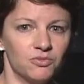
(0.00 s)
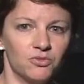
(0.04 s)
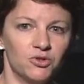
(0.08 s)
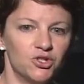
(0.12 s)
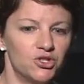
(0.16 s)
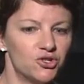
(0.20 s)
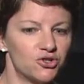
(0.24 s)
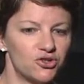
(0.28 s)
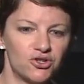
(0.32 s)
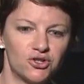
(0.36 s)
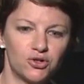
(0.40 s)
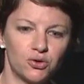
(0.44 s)

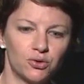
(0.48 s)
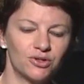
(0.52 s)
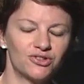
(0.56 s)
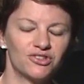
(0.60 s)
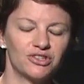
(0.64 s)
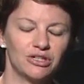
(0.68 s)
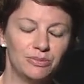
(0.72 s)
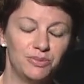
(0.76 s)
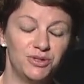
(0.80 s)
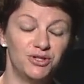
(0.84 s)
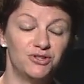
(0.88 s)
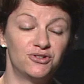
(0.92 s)
your story's
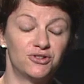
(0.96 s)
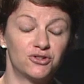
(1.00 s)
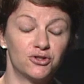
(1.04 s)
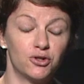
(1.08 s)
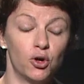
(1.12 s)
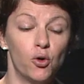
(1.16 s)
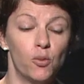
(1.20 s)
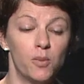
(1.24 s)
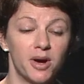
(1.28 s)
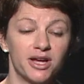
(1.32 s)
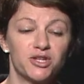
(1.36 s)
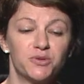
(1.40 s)
going to be so
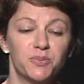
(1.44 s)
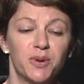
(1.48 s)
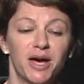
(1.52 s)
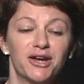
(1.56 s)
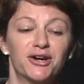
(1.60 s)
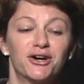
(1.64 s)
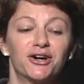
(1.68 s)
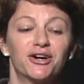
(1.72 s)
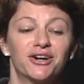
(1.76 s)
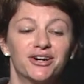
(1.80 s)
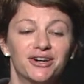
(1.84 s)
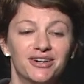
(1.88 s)
much
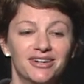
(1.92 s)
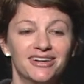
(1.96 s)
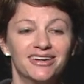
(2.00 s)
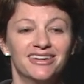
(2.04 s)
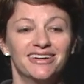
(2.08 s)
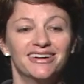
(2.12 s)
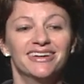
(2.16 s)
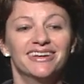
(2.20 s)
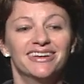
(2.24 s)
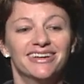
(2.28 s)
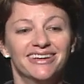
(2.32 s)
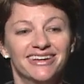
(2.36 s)
better.
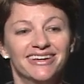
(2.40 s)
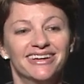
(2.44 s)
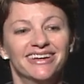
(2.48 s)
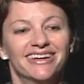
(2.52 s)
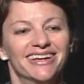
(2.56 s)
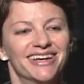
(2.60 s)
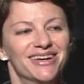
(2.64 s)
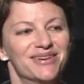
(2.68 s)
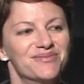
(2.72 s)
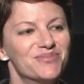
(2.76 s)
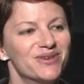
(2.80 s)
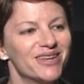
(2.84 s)

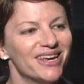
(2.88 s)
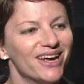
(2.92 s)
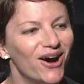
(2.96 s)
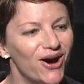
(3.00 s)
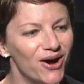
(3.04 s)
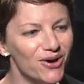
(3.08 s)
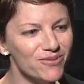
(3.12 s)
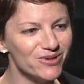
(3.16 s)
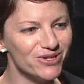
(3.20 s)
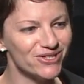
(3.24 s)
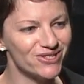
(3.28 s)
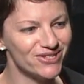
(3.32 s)
But it
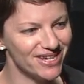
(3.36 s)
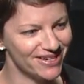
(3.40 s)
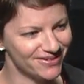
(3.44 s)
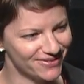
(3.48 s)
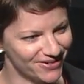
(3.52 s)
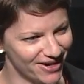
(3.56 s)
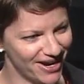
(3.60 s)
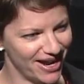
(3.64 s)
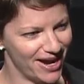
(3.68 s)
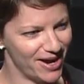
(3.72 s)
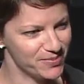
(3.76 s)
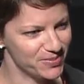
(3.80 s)
almost
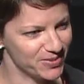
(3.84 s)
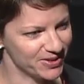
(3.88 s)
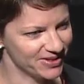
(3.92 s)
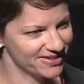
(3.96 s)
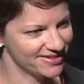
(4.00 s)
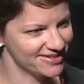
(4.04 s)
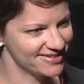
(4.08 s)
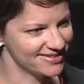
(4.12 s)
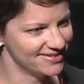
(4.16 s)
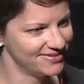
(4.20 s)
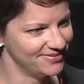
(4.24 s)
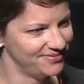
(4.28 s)
never
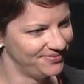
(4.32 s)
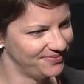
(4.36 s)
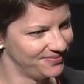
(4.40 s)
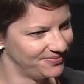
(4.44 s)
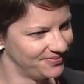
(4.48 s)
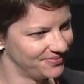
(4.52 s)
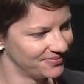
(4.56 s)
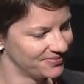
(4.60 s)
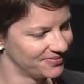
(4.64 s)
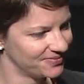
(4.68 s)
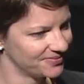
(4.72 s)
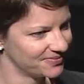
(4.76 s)
happens.
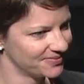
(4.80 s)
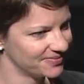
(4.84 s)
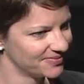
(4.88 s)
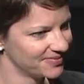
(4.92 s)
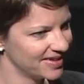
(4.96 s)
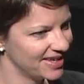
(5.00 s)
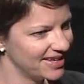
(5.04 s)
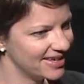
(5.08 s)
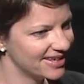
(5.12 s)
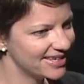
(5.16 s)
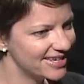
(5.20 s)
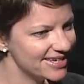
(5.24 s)

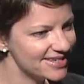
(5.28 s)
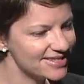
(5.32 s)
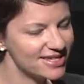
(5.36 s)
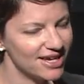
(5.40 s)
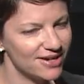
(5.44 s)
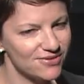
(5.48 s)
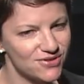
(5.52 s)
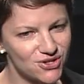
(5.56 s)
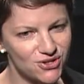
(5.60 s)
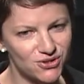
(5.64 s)
Kids have